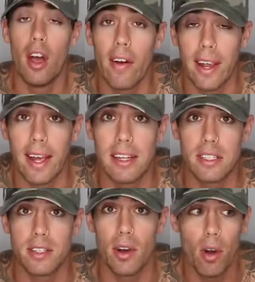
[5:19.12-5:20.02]
All right guys,
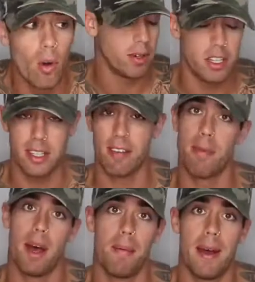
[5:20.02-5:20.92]
so just left
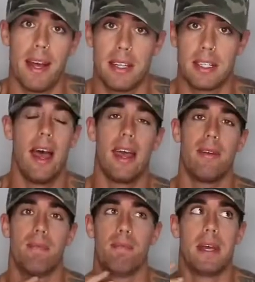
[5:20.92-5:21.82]
Popeyes. I
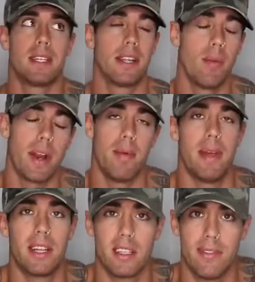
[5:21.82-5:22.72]
basically wanted to
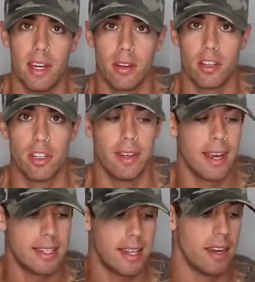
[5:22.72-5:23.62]
make this video to show you
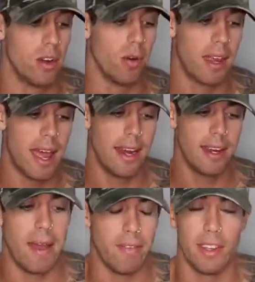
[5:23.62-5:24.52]
guys that I don't
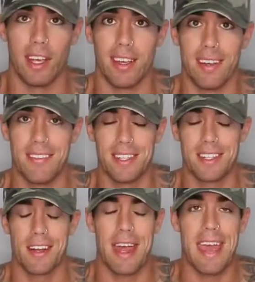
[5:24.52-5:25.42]
get everything.
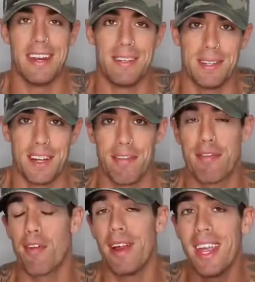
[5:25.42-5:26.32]
Everything's not handed to me, it's not
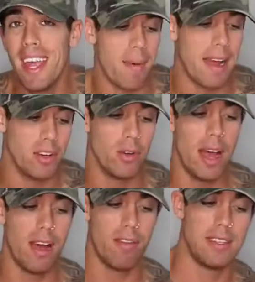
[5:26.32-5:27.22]
free. I do
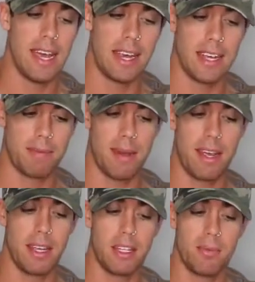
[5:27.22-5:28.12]
have Tech as
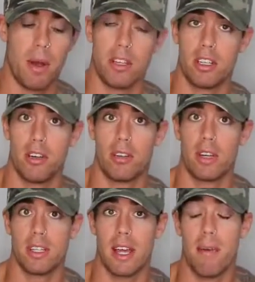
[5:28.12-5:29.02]
my sponsor
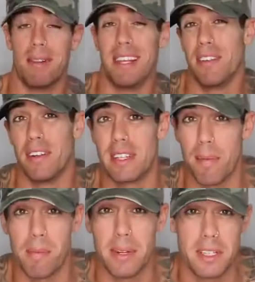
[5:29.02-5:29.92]
because I believe in their
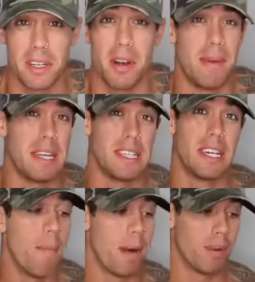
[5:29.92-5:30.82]
supplements, they're
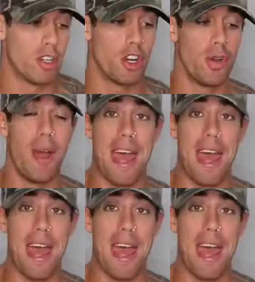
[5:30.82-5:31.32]
amazing. But I'm gonna show you